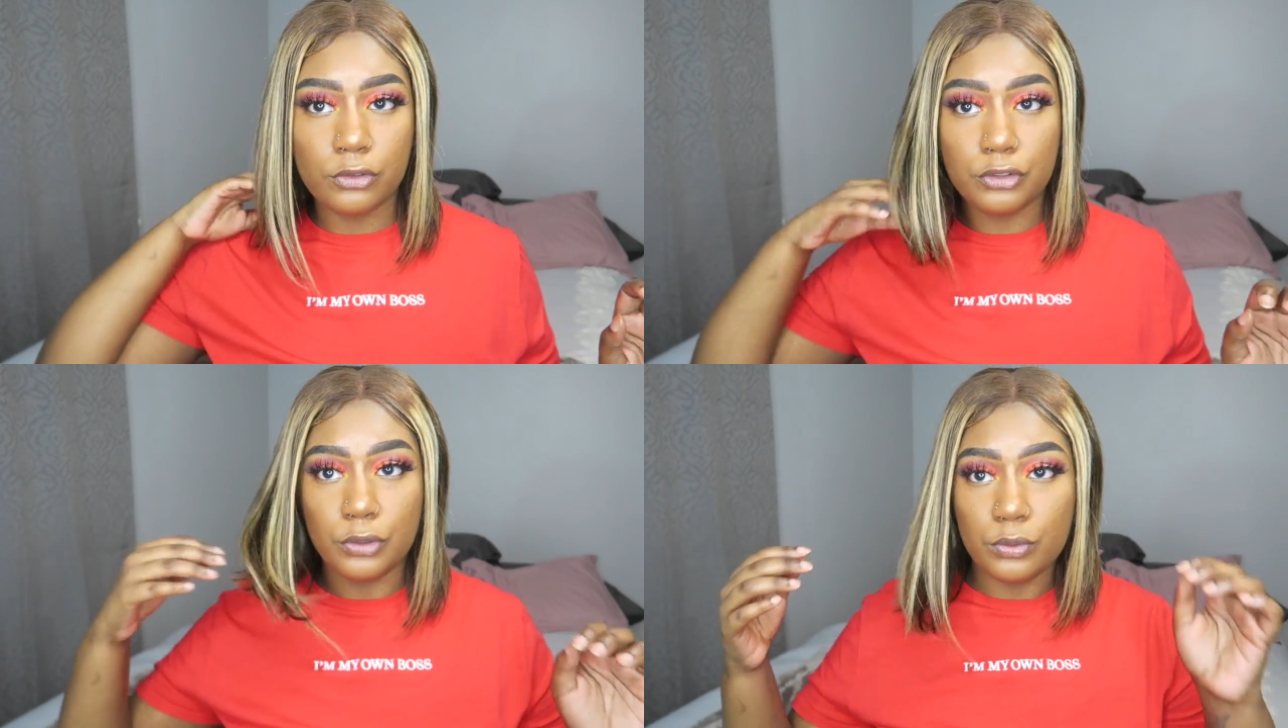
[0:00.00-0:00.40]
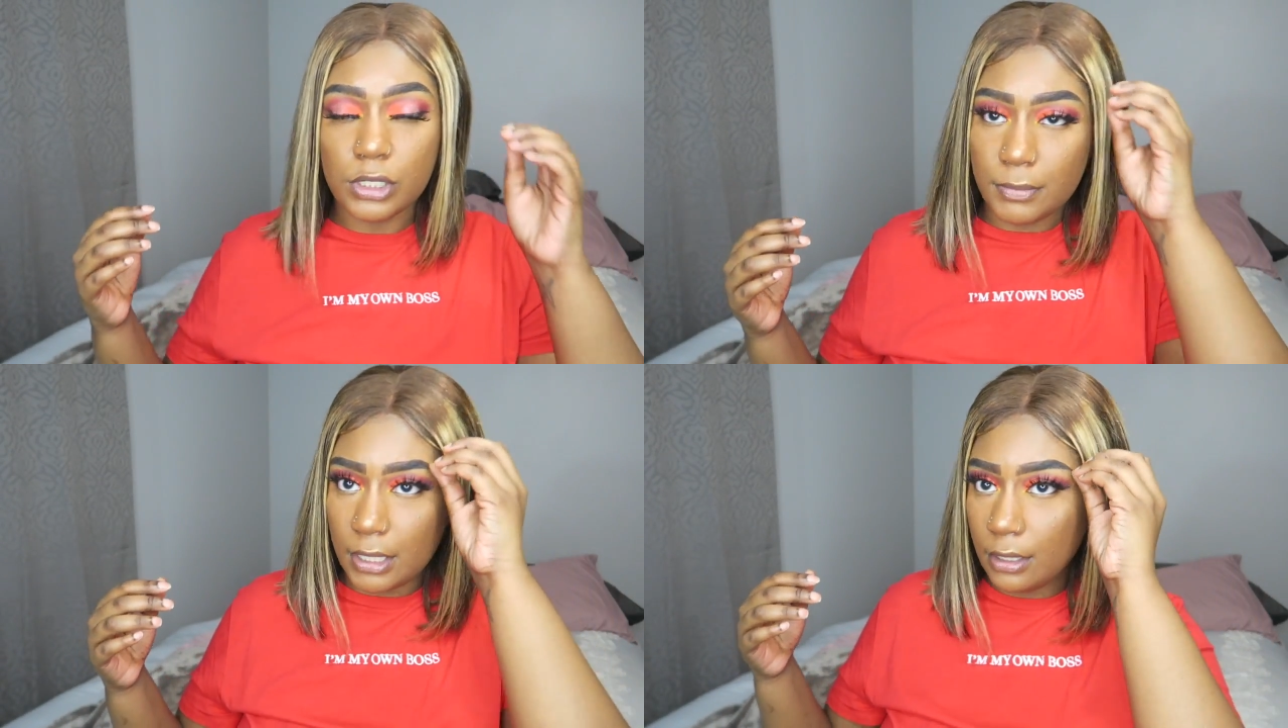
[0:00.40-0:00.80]
new
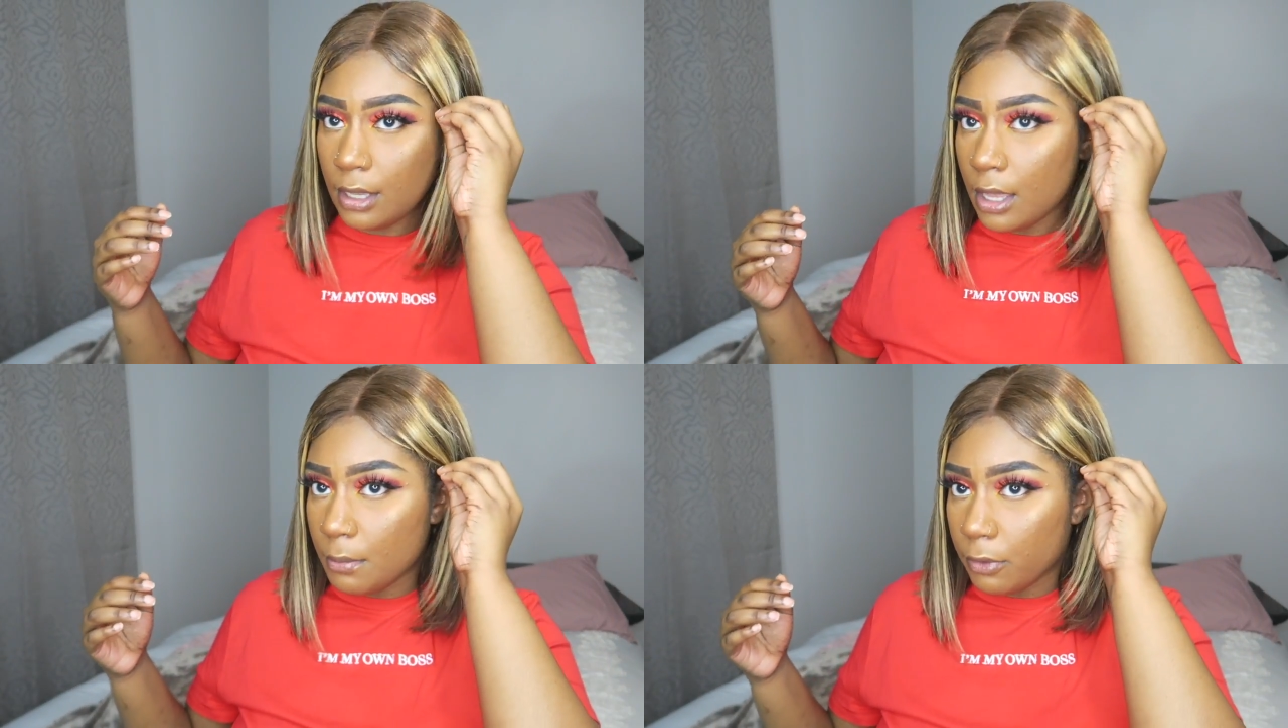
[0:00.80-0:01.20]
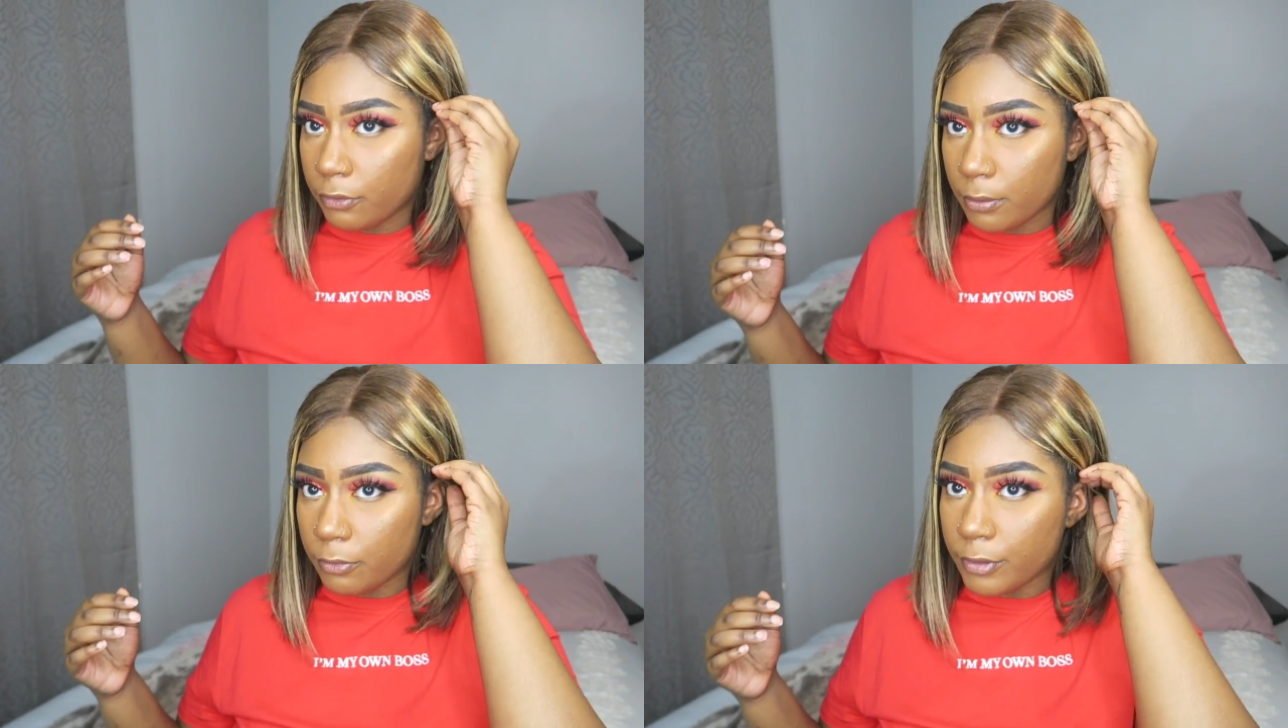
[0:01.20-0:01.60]
to me, but
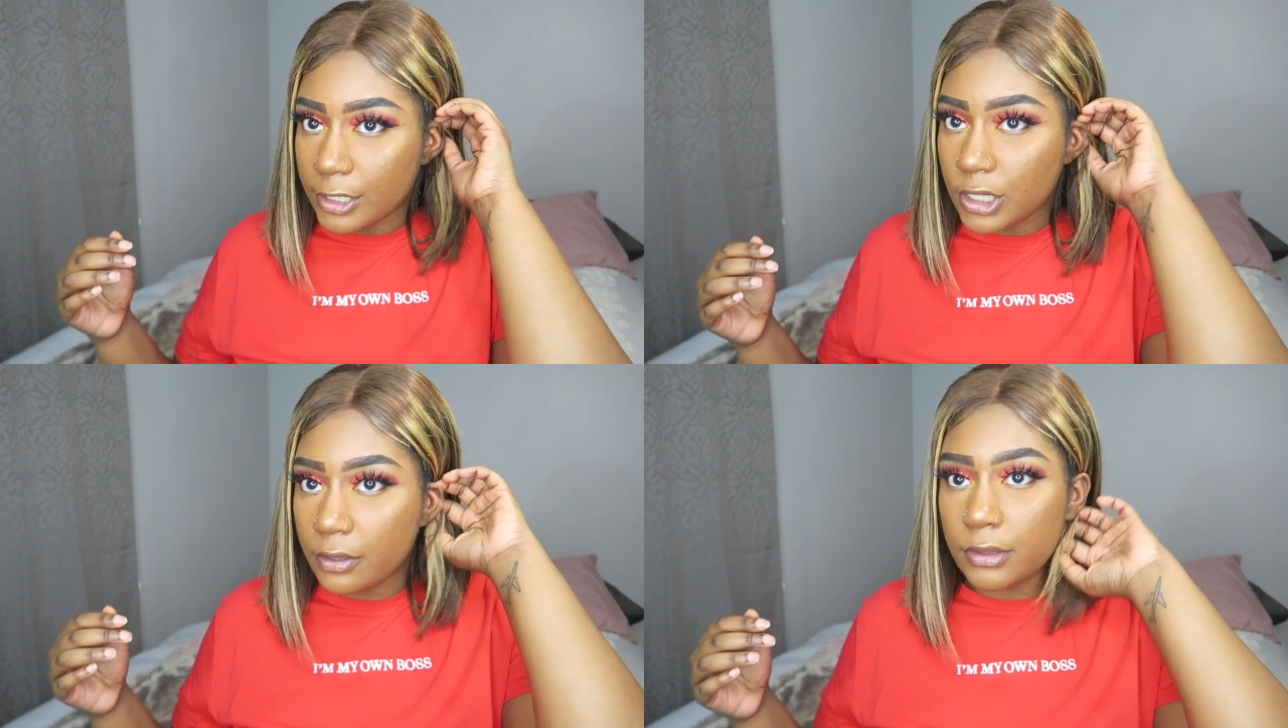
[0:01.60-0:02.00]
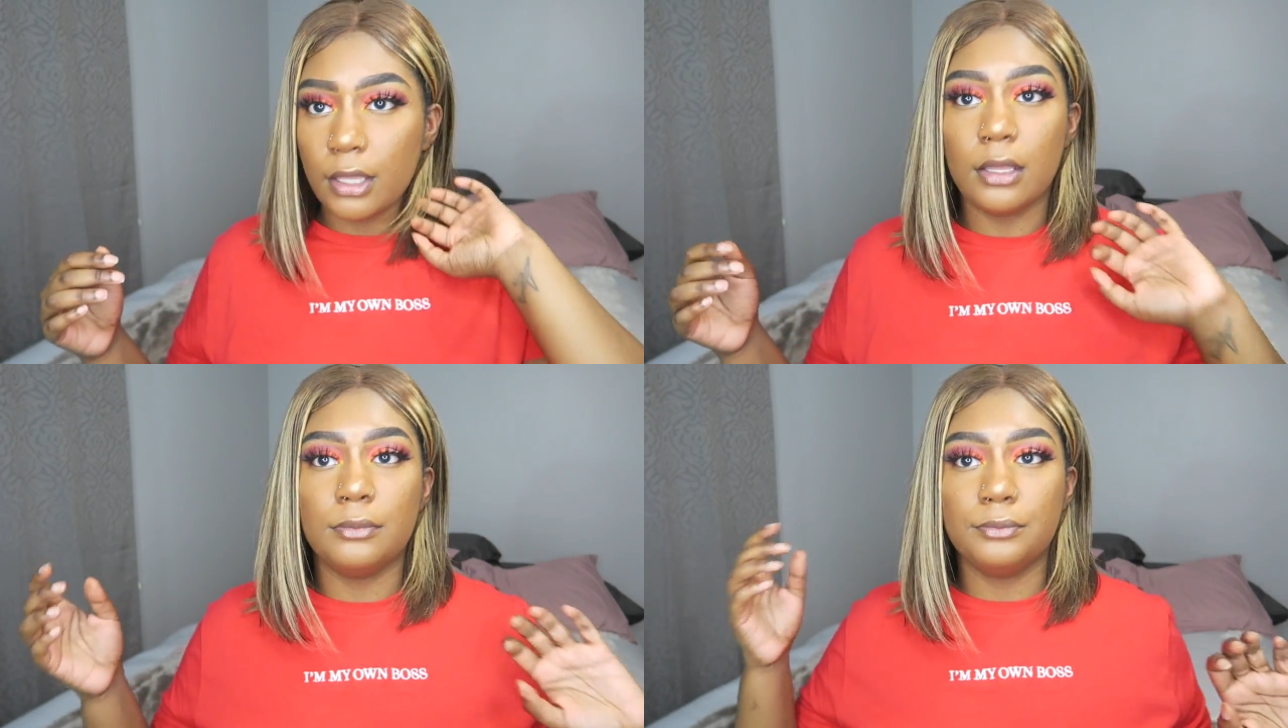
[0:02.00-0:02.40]
from fresh out
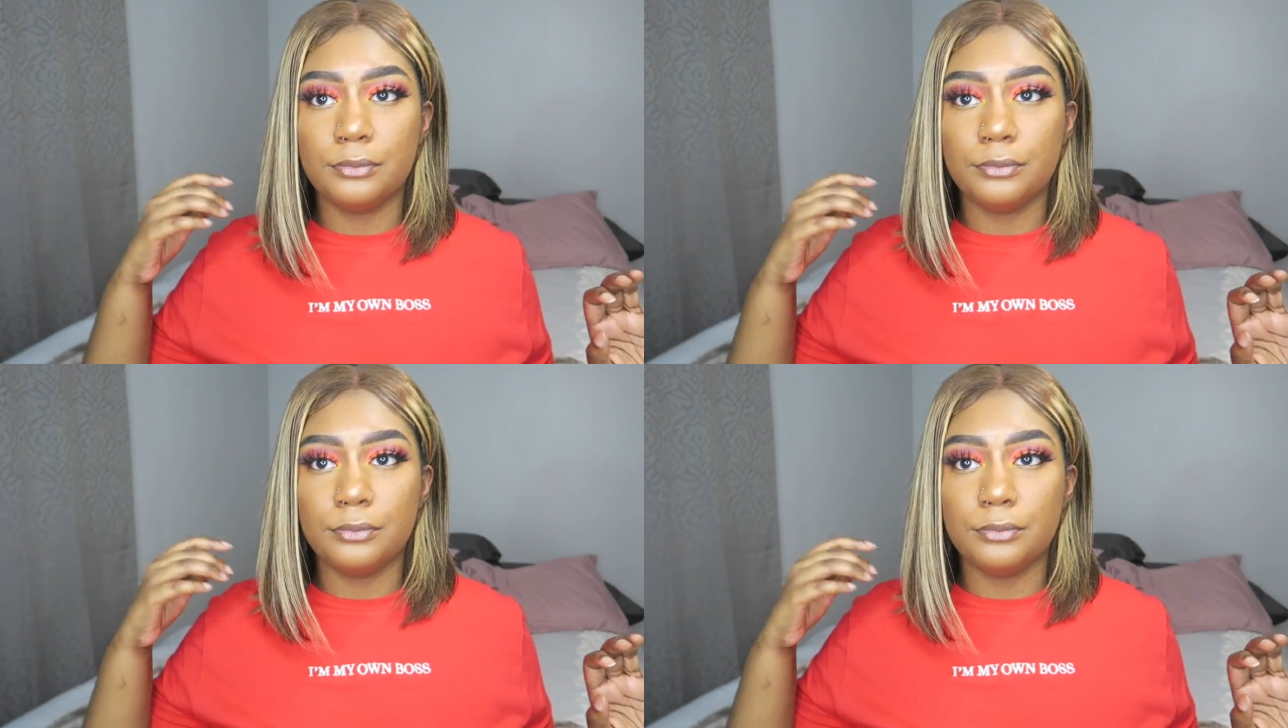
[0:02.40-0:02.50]
the,